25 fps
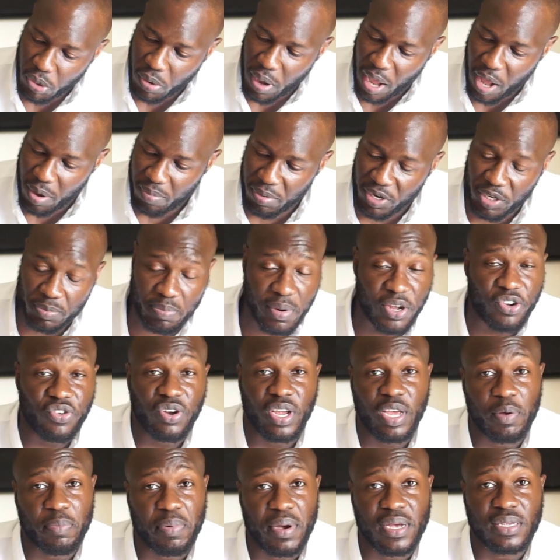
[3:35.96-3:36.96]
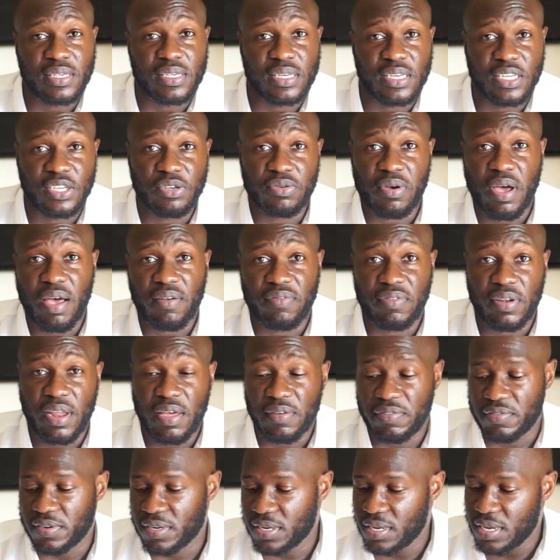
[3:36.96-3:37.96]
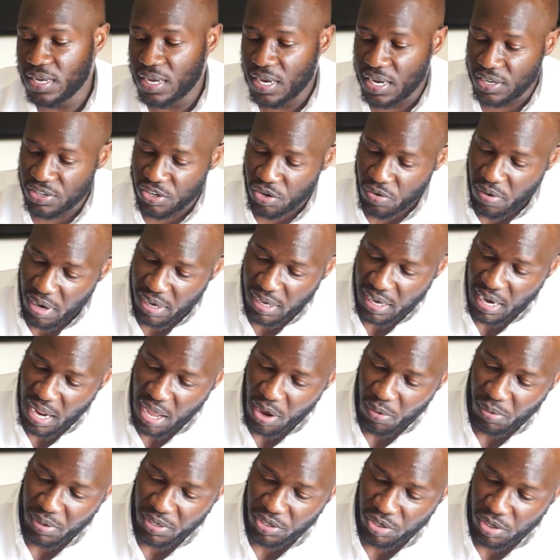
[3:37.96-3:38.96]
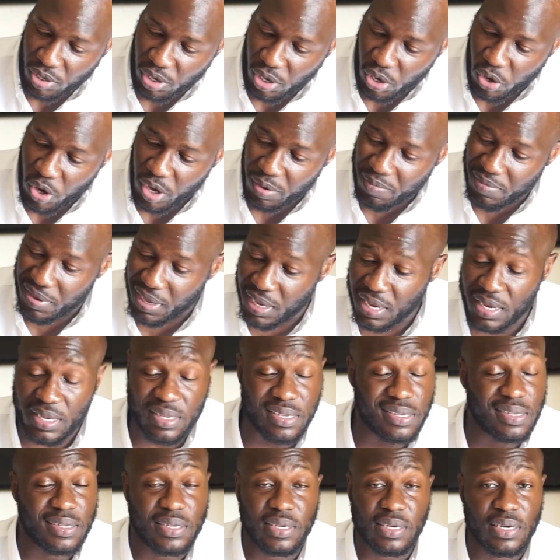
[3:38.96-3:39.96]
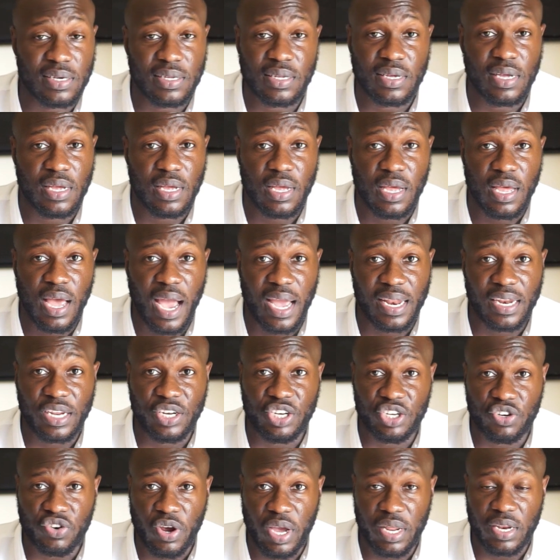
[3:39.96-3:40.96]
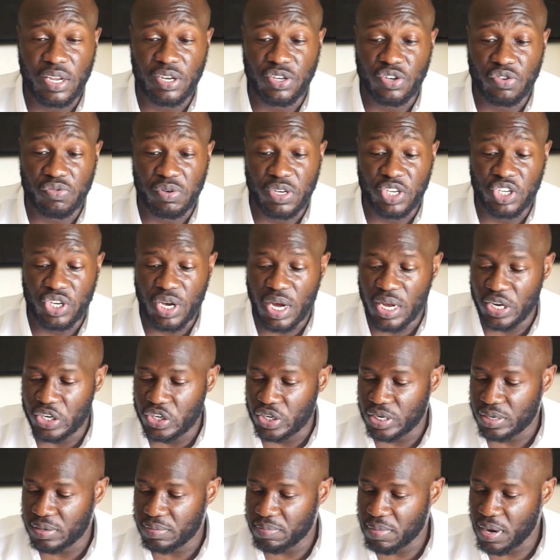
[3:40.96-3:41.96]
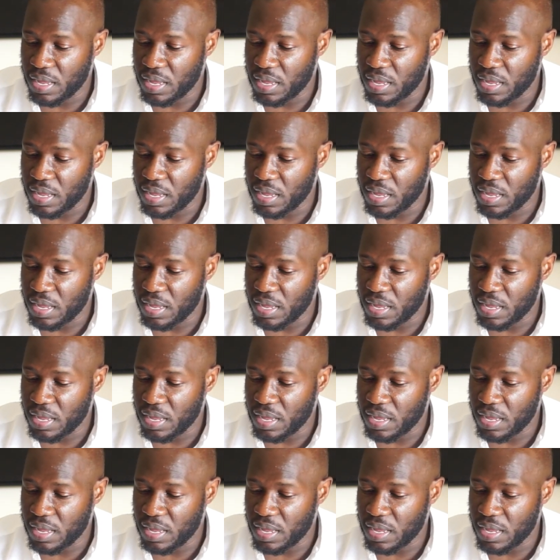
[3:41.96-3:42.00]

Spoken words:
how much battery capacity you have left. And so right now it's not glowing because I need to recharge it. But